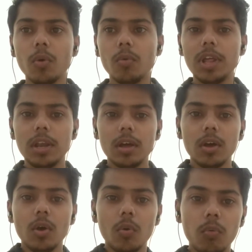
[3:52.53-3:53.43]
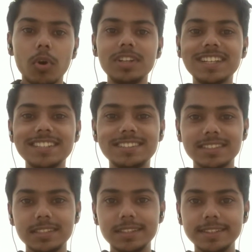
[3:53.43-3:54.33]
Well,
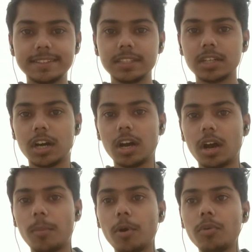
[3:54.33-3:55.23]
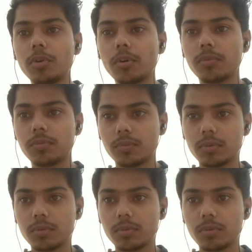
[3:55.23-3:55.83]
voltage is the amount of